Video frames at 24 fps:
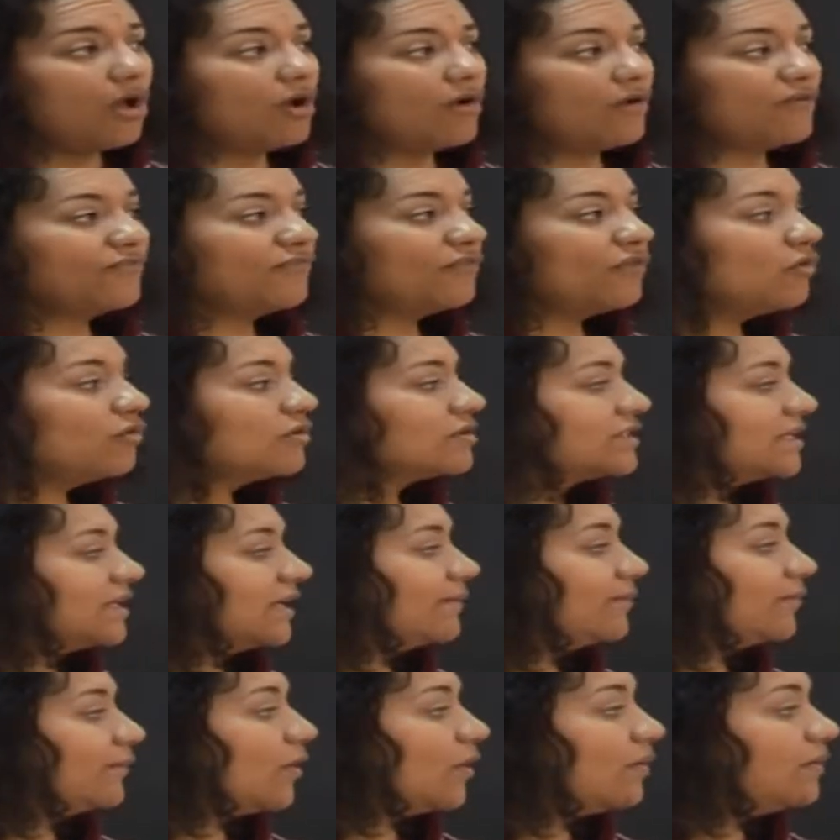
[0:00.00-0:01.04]
Of course,
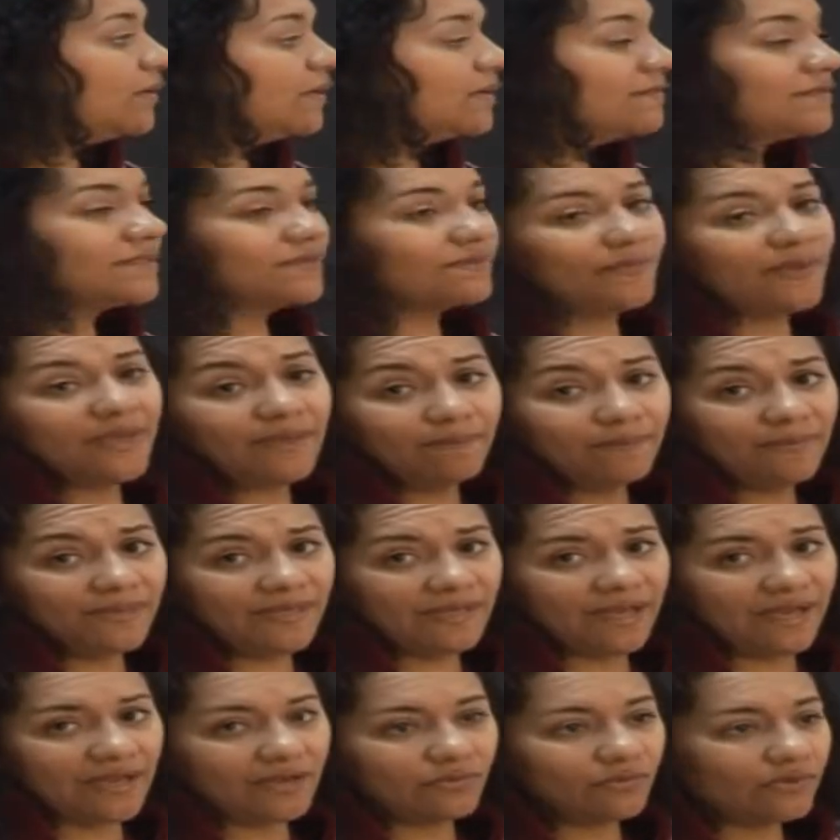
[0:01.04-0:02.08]
in problems,
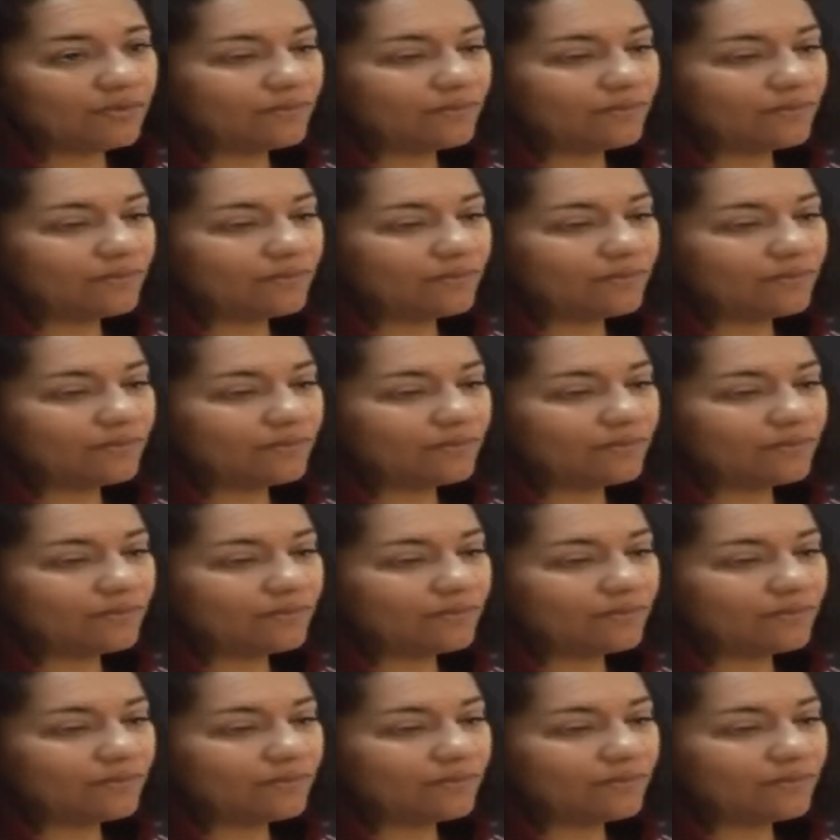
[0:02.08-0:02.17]
maybe I will